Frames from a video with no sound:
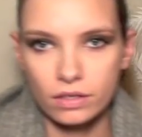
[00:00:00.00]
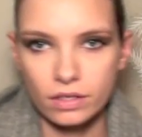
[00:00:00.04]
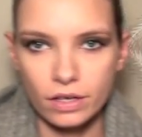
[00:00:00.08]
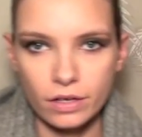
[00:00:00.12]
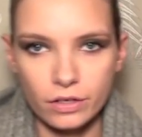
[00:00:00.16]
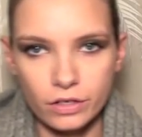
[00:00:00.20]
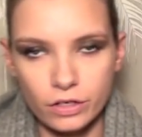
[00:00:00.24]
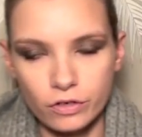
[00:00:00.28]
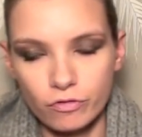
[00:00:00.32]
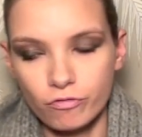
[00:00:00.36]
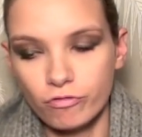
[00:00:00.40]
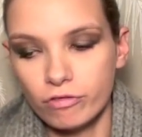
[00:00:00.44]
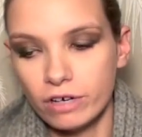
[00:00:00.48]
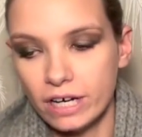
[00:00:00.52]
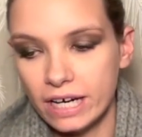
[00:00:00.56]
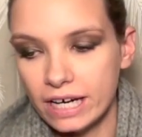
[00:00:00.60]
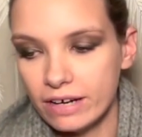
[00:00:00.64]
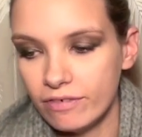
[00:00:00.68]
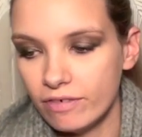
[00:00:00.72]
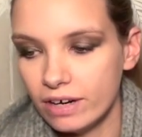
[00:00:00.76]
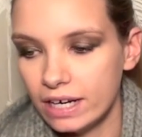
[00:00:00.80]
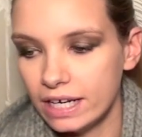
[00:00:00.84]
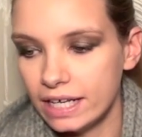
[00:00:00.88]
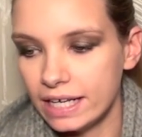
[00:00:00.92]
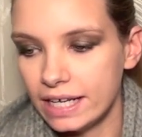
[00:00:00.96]
So just
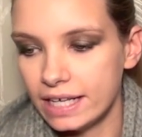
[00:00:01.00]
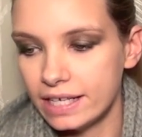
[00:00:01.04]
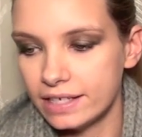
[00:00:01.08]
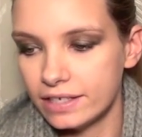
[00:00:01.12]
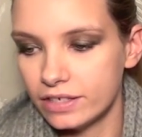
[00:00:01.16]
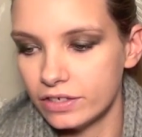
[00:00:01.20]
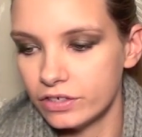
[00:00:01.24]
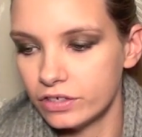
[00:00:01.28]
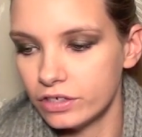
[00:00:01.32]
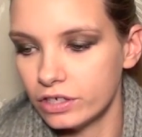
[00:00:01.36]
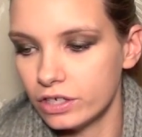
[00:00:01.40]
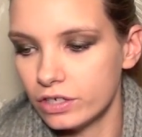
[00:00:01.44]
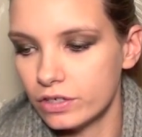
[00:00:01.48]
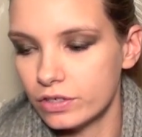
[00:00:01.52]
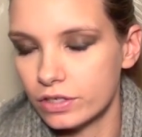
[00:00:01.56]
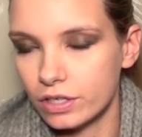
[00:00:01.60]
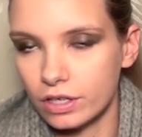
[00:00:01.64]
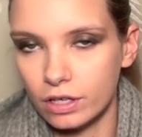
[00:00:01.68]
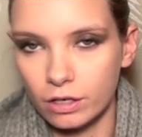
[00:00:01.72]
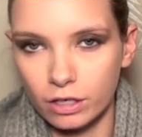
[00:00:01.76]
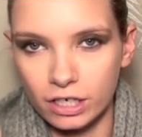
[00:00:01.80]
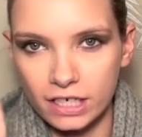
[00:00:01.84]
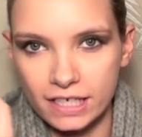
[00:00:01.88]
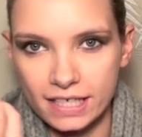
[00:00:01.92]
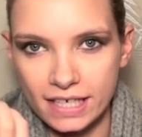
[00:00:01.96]
really, really easy to use,
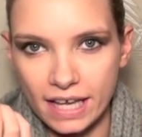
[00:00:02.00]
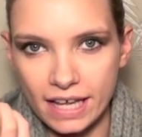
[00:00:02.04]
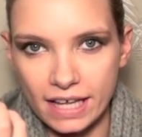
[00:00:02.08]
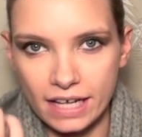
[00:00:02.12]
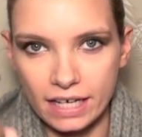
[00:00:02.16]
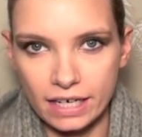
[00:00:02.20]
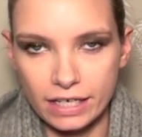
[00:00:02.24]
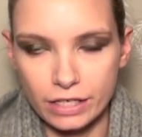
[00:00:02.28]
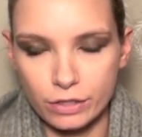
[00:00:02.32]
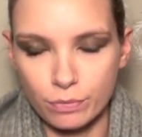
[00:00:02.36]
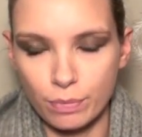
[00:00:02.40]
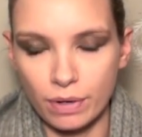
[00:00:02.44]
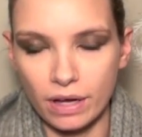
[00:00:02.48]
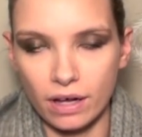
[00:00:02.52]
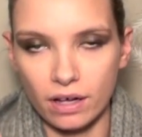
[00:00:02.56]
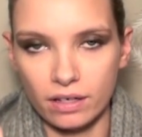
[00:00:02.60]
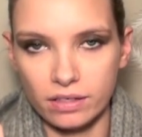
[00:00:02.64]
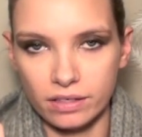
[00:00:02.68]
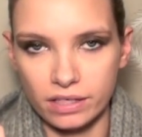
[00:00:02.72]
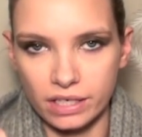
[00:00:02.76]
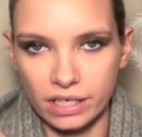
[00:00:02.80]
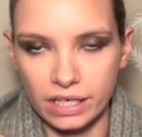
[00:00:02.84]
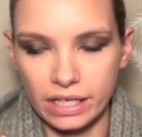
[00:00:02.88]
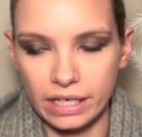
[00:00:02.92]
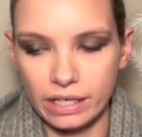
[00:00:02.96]
and I'm going to take a little bit
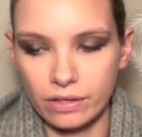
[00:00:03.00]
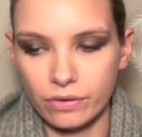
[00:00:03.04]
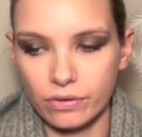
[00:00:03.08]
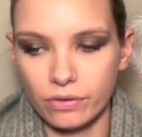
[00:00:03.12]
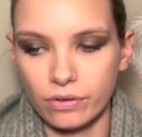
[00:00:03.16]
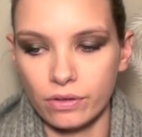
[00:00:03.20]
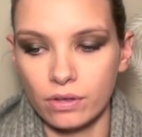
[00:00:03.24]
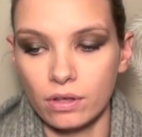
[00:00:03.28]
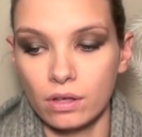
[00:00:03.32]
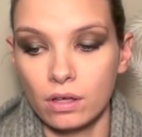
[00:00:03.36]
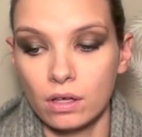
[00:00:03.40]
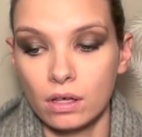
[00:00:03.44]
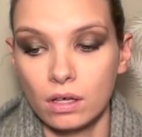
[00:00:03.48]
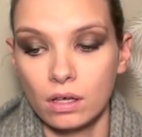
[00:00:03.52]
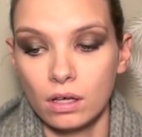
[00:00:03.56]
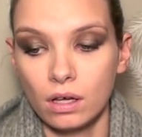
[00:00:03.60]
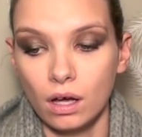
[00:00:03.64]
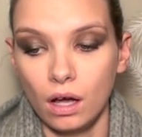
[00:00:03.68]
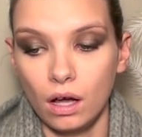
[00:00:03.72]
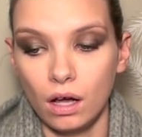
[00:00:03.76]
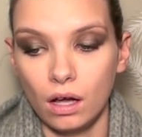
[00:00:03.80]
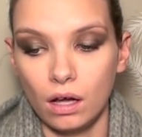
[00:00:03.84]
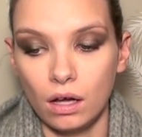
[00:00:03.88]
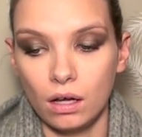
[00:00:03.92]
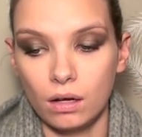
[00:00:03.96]
underneath
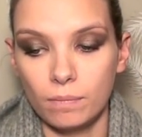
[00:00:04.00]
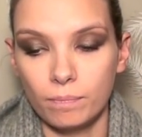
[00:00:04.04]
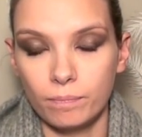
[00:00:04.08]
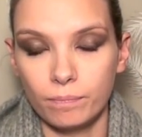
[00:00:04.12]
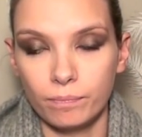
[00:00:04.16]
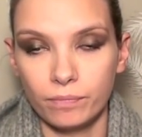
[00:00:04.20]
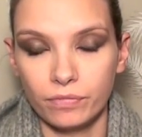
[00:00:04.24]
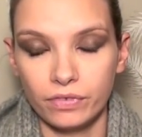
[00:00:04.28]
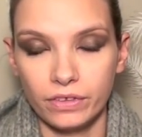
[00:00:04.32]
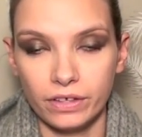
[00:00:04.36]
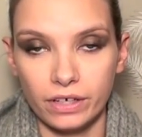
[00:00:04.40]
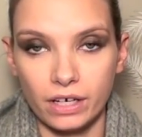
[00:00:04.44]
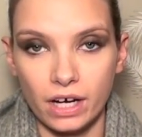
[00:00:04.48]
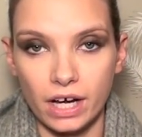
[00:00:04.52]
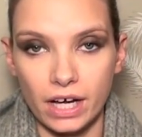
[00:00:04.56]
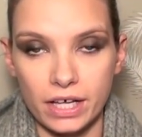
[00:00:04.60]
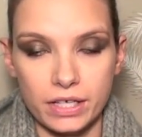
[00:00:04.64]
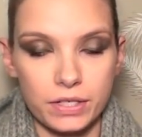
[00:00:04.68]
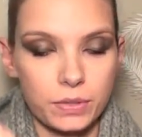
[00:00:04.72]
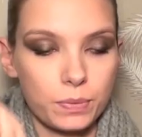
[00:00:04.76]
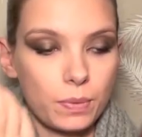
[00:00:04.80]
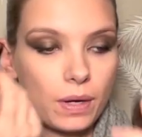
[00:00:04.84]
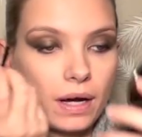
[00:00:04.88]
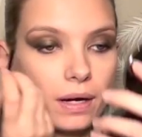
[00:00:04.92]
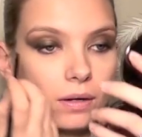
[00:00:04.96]
um, the eye
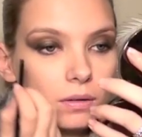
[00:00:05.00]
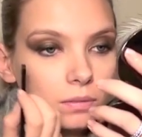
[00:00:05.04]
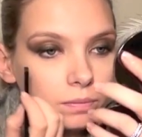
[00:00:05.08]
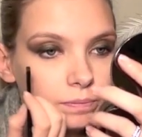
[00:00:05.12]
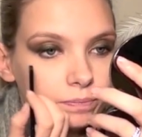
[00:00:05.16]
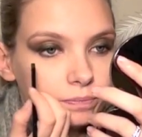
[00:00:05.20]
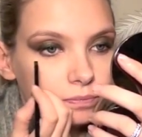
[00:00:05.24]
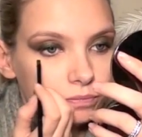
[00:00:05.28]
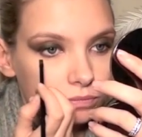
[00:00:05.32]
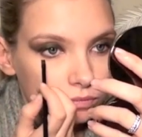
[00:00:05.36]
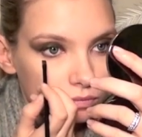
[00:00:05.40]
as well.